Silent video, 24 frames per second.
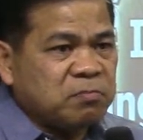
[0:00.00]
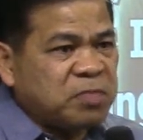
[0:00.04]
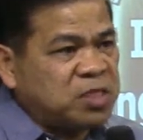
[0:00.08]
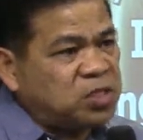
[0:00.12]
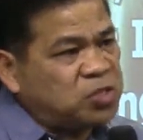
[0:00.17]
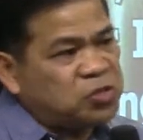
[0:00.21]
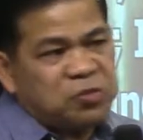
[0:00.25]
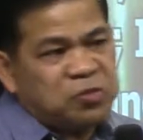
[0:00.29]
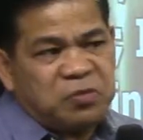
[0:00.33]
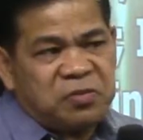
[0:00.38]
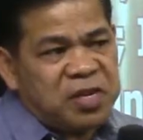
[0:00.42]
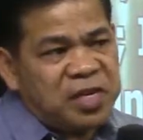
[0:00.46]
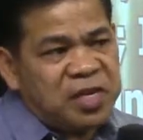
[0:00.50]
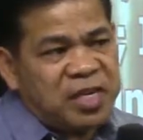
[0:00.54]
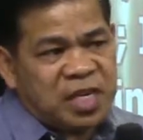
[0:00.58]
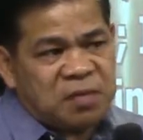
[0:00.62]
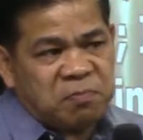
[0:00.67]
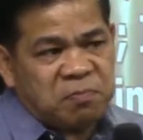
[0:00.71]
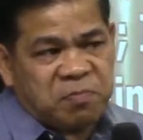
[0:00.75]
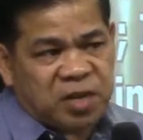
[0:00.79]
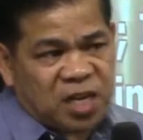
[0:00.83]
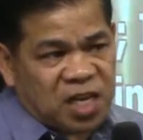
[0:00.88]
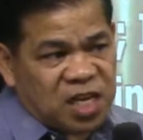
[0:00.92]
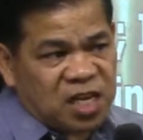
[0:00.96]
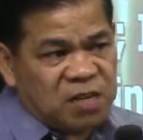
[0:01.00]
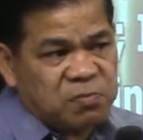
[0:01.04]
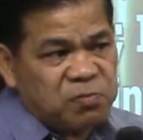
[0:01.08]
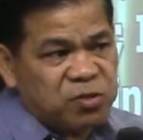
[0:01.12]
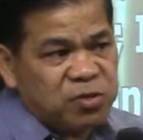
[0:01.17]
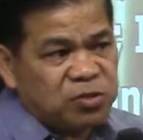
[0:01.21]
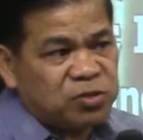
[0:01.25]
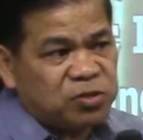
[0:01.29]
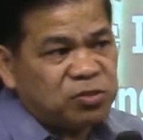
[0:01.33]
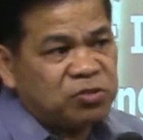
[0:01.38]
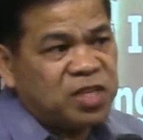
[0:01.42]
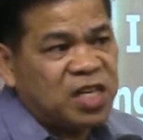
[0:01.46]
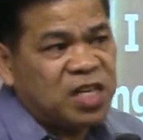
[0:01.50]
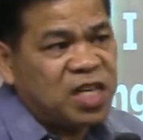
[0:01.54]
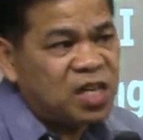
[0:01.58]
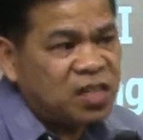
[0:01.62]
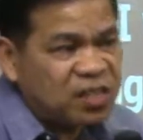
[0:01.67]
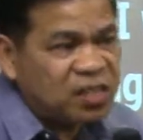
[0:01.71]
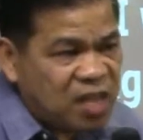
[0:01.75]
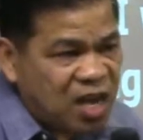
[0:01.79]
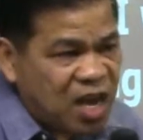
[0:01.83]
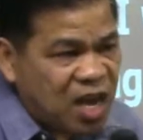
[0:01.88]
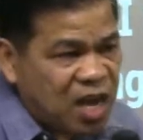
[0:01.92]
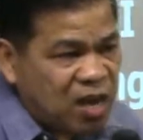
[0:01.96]
But you will not be able to
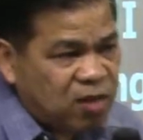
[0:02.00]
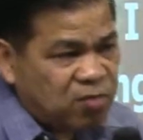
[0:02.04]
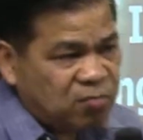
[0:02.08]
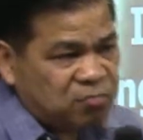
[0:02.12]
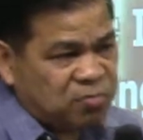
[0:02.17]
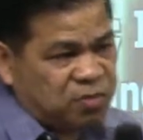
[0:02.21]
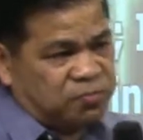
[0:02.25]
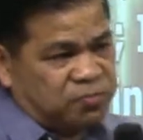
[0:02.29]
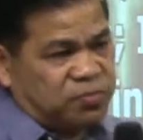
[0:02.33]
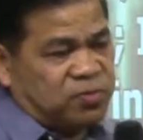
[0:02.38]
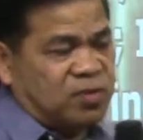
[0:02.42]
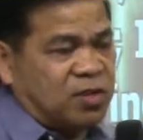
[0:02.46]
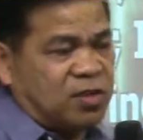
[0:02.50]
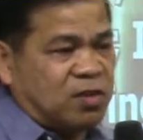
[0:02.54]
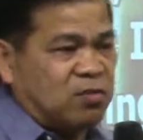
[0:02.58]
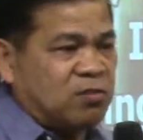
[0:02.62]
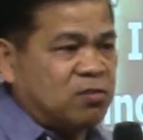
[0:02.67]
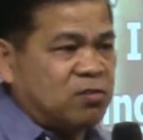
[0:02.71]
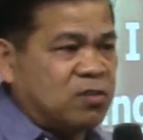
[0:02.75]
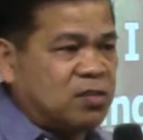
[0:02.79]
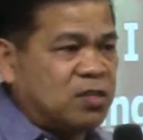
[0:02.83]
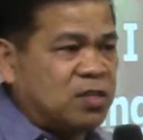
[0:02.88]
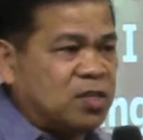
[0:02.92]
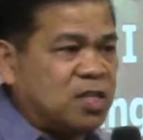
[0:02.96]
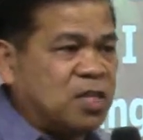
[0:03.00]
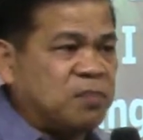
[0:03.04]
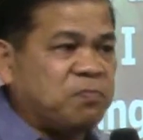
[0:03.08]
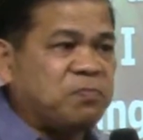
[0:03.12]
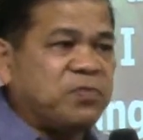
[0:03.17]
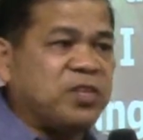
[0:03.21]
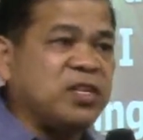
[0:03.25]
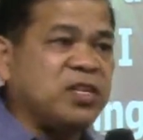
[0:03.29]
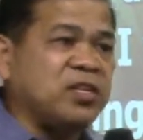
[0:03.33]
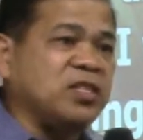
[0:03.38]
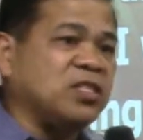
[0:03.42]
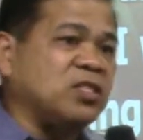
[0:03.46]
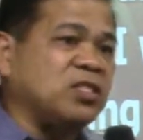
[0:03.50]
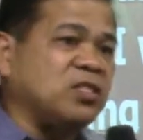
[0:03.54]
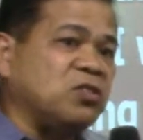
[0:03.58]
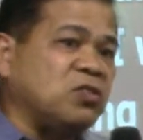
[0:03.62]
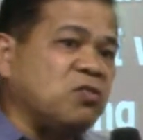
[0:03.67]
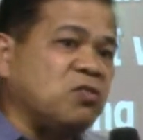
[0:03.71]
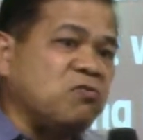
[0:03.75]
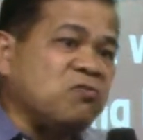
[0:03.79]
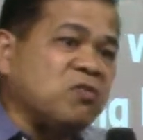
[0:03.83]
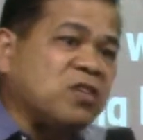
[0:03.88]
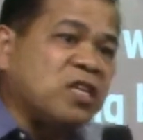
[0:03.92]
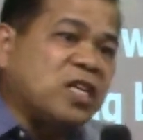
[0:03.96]
kneel down before the Lord if there is
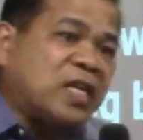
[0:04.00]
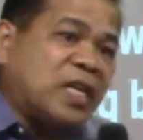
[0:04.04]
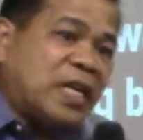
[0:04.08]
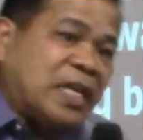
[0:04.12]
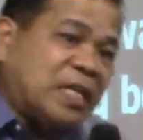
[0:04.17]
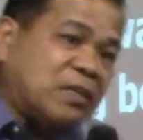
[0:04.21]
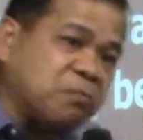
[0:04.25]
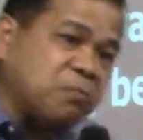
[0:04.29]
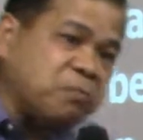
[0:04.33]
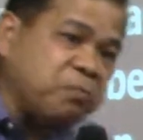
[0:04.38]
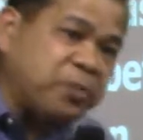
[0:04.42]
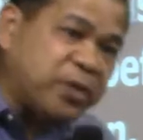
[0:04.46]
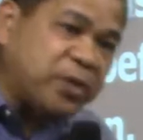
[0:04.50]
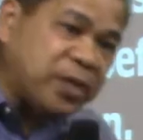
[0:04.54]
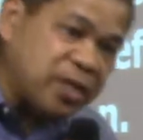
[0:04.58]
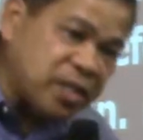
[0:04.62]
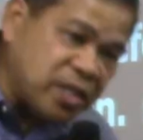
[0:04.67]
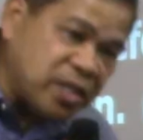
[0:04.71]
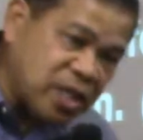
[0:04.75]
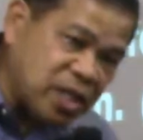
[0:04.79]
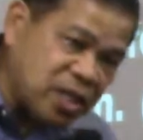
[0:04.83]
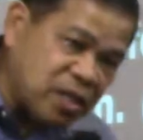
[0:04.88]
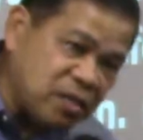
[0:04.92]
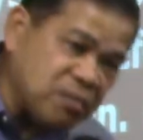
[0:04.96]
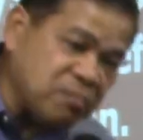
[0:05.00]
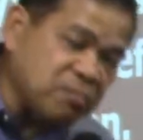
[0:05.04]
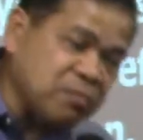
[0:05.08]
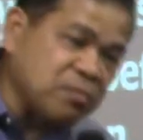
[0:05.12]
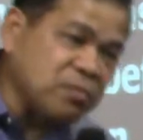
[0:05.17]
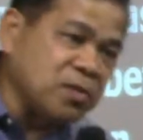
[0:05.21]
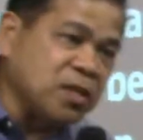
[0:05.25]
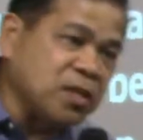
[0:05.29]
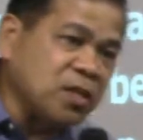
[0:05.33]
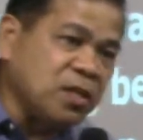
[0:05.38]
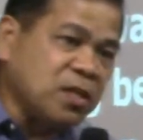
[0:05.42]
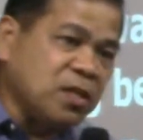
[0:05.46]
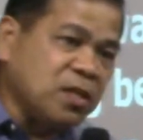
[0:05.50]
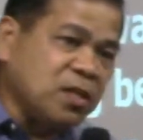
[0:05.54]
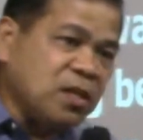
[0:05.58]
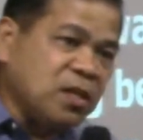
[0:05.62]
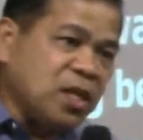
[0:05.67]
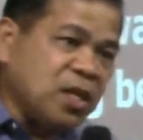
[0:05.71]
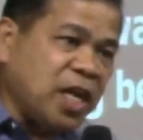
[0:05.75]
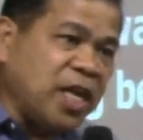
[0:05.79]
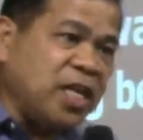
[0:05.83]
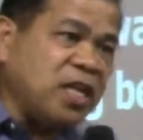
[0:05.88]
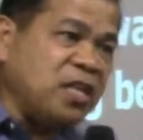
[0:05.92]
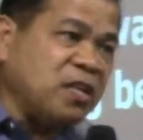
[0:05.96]
no great burden.
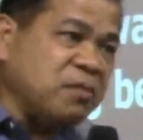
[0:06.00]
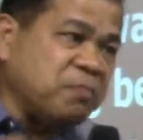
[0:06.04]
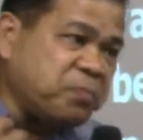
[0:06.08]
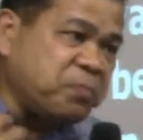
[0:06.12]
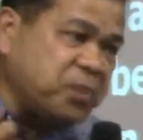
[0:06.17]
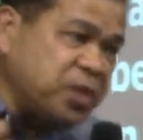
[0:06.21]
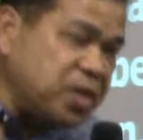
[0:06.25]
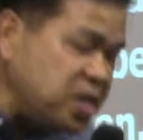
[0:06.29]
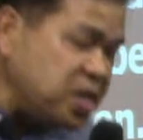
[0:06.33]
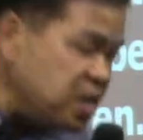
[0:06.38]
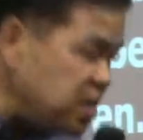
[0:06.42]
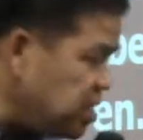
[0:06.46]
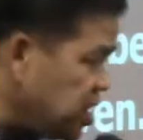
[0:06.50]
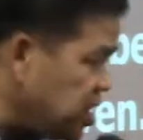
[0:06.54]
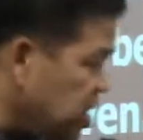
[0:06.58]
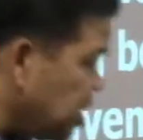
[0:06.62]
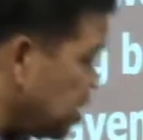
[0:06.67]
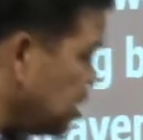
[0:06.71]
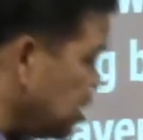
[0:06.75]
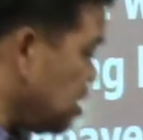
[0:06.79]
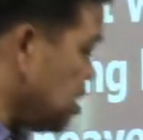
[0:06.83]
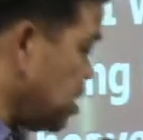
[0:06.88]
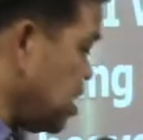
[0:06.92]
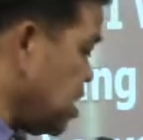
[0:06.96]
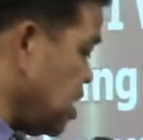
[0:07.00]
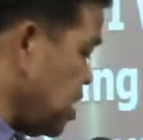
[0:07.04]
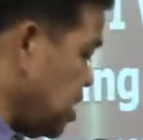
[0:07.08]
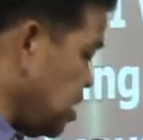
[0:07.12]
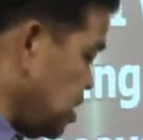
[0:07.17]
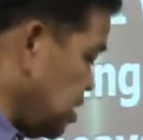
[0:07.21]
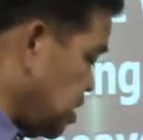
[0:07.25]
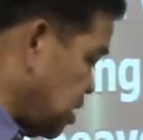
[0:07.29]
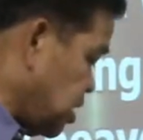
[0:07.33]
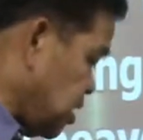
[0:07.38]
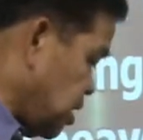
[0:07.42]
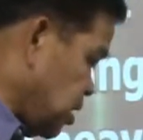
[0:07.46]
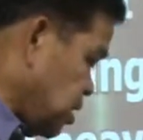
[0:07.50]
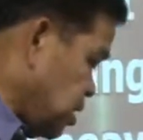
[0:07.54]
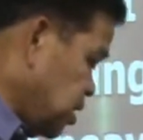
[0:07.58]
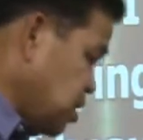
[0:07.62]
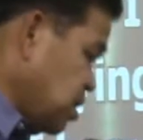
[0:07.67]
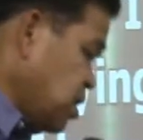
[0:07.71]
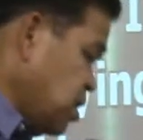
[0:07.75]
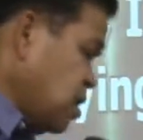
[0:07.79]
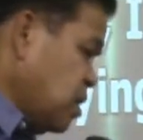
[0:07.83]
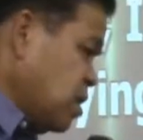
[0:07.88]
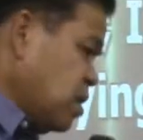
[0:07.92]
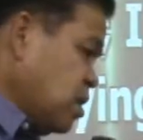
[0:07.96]
And the burden is
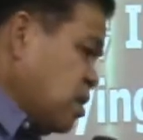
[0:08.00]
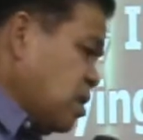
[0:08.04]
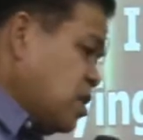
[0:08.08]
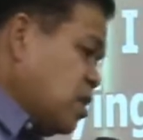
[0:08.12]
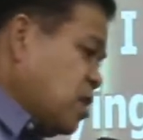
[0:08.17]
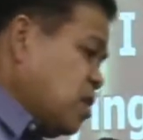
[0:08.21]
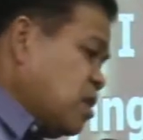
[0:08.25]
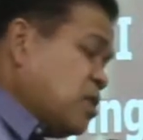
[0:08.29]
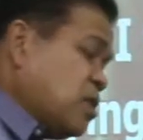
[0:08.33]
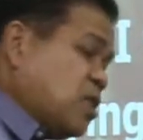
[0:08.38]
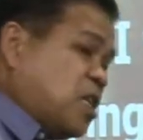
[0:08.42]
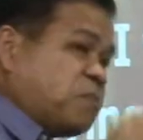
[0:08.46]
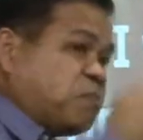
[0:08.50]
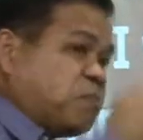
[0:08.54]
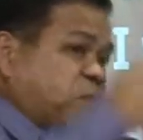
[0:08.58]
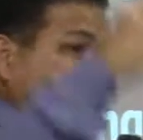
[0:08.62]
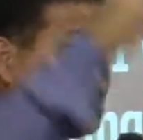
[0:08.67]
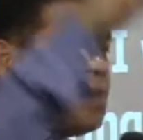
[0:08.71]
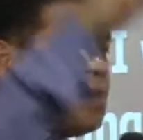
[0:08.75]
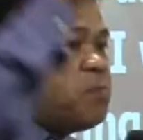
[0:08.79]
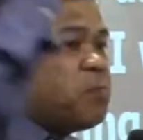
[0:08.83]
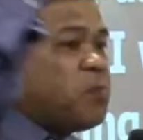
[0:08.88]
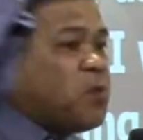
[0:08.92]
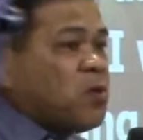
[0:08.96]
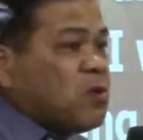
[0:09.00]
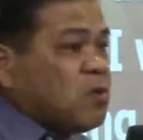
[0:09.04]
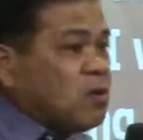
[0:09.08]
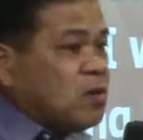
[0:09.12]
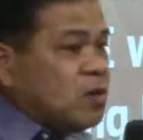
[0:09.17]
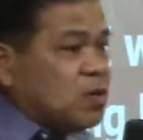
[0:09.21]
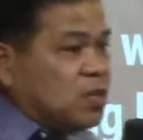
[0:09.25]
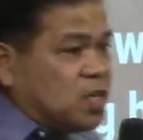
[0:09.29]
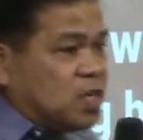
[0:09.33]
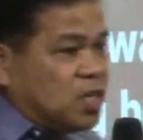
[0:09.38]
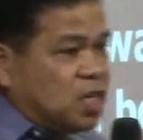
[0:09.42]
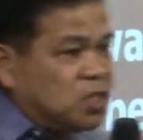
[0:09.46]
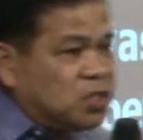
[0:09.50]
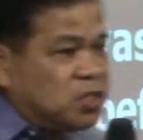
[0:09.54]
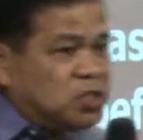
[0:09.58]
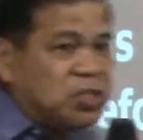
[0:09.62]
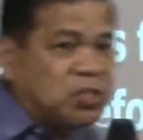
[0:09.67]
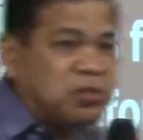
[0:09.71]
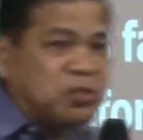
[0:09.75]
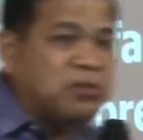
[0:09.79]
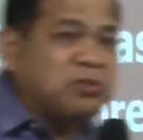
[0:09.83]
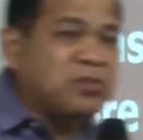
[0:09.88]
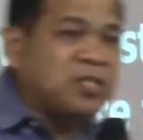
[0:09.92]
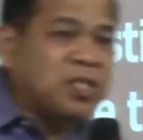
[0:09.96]
the people in
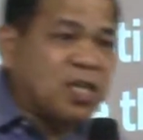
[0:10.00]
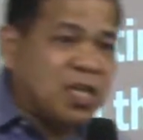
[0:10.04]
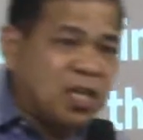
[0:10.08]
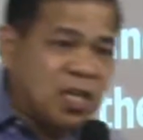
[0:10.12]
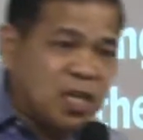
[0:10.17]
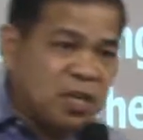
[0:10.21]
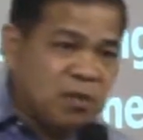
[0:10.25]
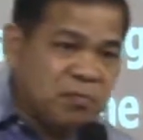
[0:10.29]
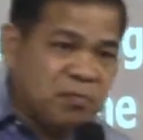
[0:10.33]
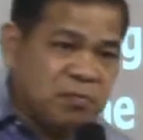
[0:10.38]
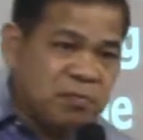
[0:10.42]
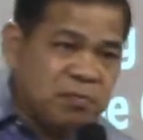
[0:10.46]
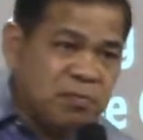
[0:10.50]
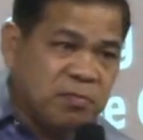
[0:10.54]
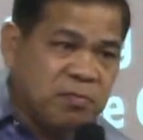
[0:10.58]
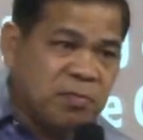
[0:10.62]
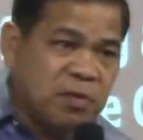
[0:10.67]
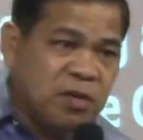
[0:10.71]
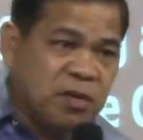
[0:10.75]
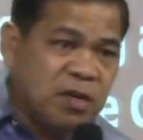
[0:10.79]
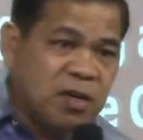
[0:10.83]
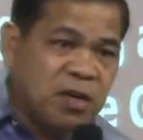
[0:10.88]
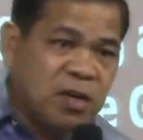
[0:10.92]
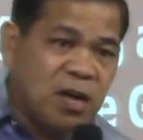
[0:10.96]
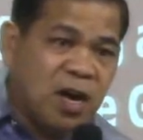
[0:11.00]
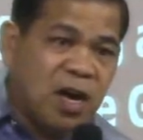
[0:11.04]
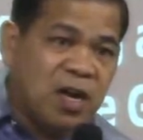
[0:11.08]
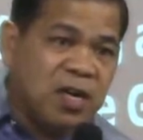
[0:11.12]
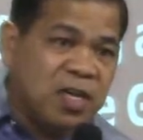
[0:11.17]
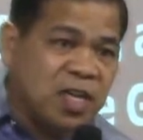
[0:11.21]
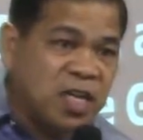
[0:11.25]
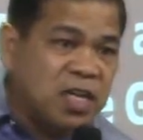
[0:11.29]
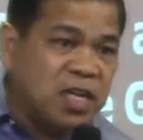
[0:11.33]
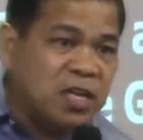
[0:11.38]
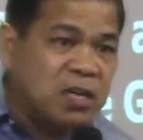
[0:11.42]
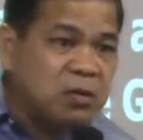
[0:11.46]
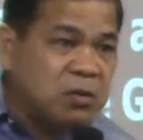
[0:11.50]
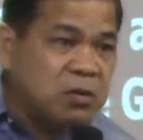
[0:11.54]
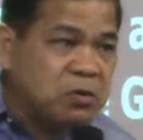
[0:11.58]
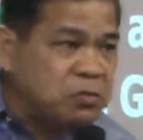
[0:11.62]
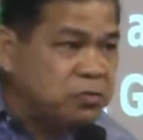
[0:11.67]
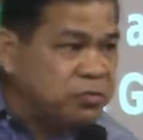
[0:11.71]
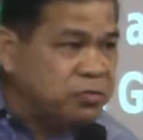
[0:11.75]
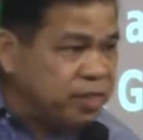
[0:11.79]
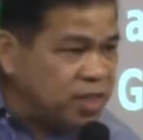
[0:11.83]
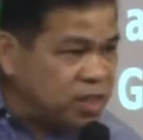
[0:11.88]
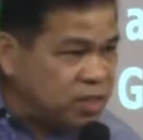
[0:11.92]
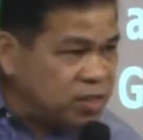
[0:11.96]
Jerusalem are in
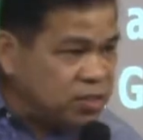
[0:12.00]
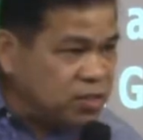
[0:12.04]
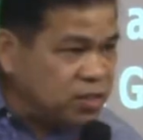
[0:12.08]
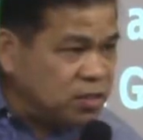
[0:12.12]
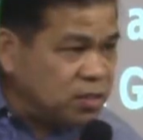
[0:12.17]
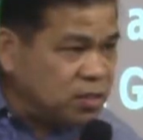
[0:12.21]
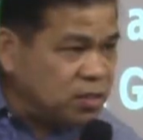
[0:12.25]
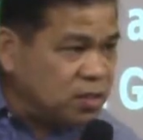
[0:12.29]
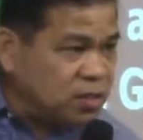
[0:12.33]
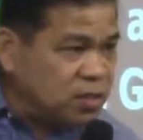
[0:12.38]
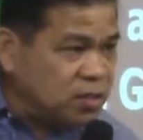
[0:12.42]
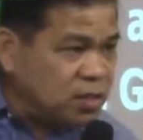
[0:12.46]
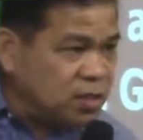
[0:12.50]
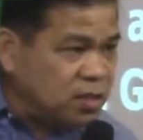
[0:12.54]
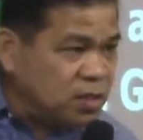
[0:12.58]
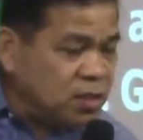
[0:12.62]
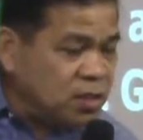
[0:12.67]
ruins,